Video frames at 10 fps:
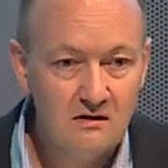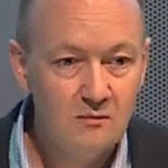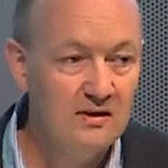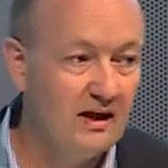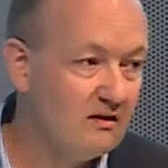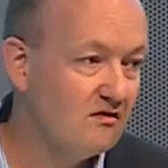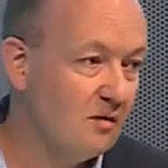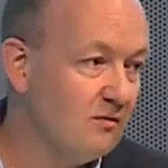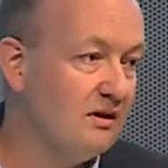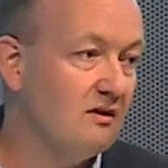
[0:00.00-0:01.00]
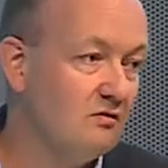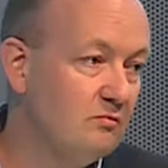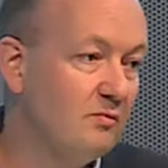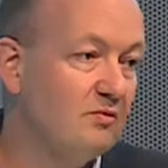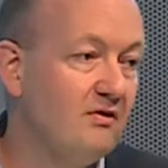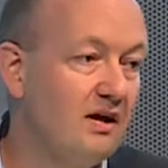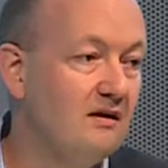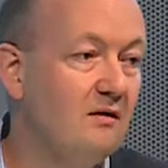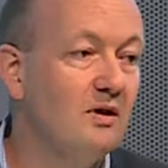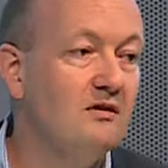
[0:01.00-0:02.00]
But that is something that could be
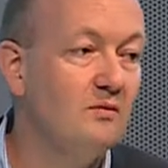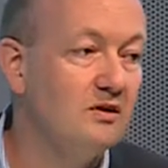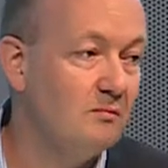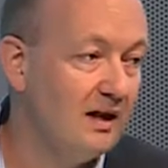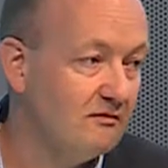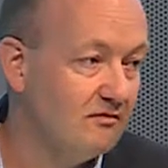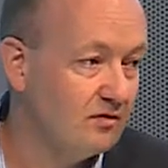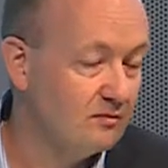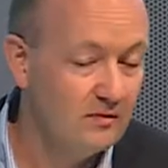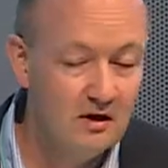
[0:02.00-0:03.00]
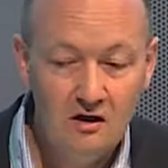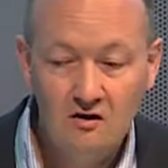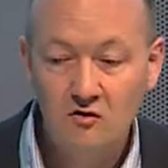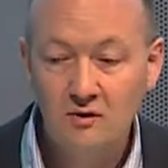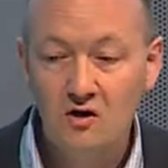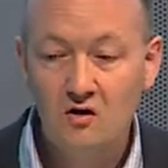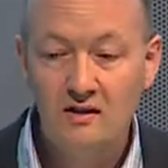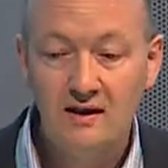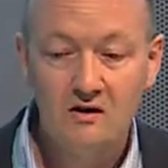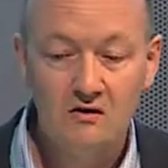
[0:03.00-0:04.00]
provided then with the platform. So we call
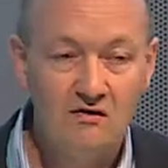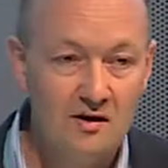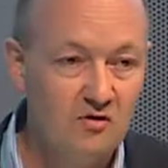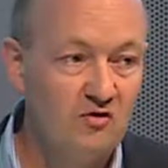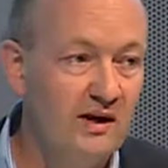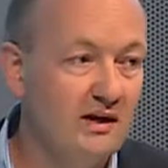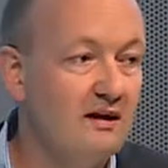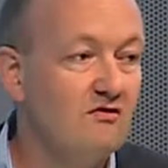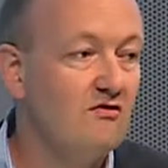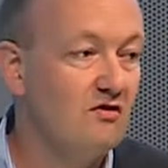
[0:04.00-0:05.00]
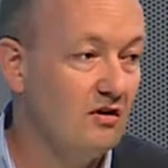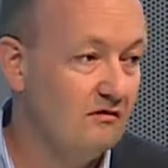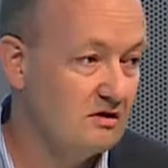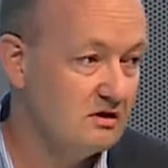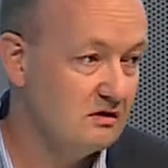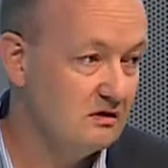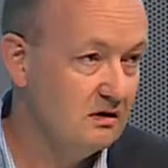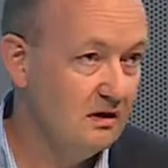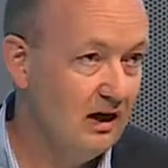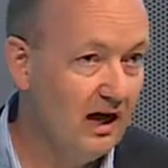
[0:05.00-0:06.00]
that concept training as a service.
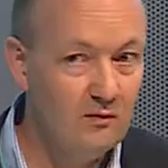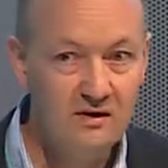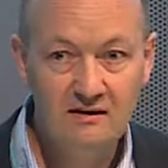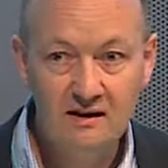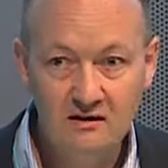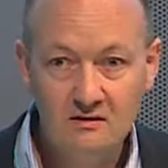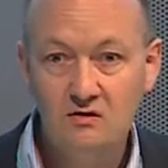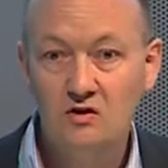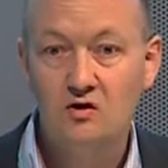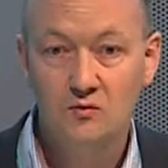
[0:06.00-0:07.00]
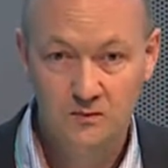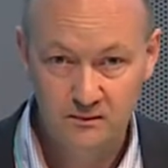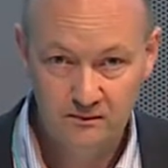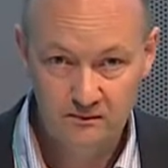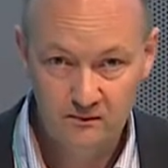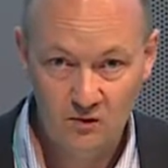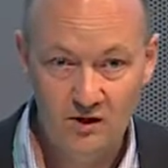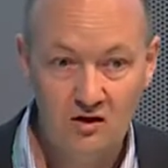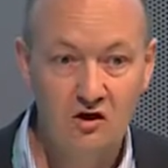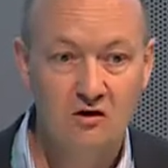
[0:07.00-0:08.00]
Are we there? No,
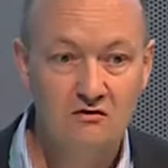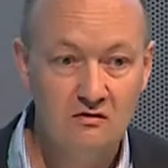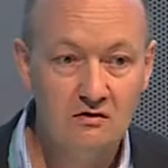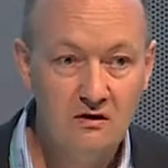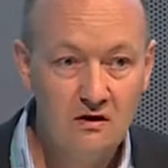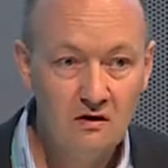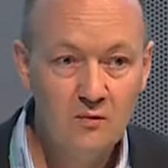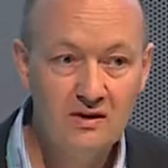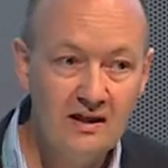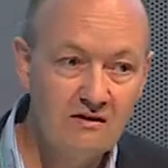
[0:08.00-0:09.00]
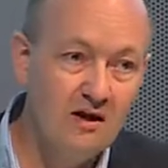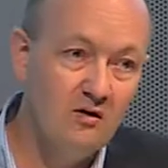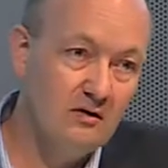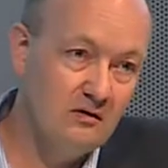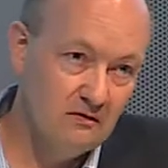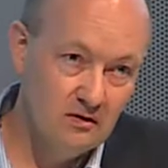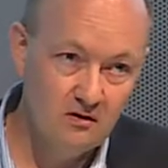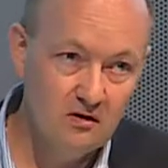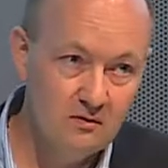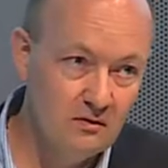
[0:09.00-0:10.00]
we are not. But that is our
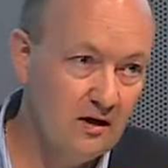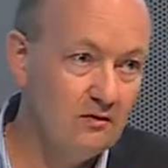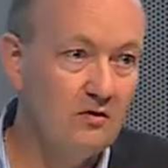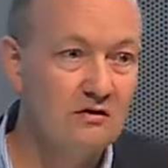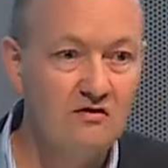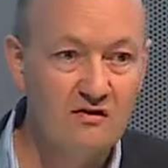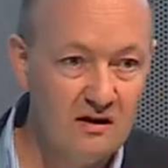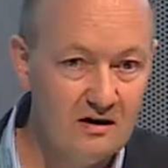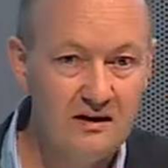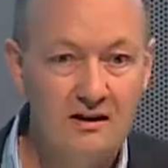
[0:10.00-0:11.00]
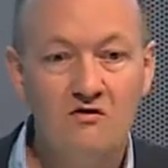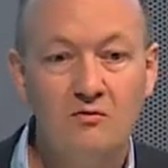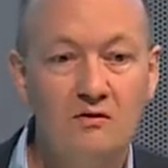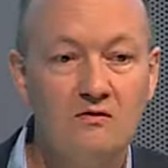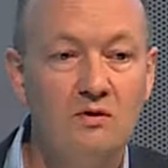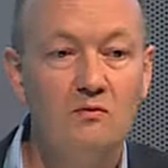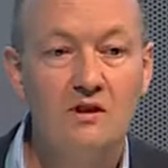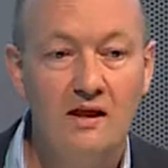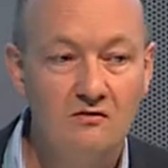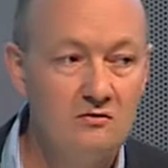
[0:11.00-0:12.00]
North Star. That is what we
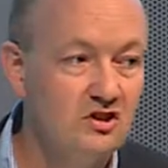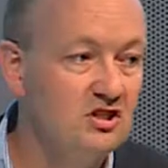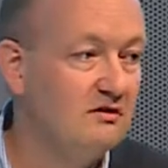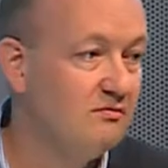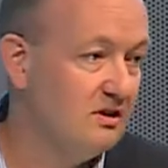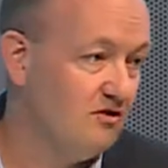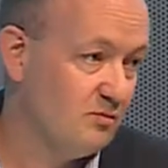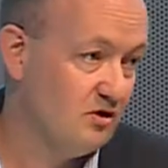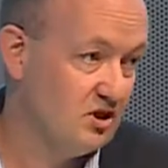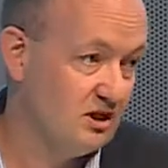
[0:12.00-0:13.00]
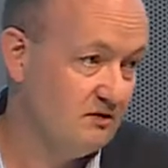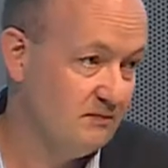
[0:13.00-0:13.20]
would like to achieve with this project.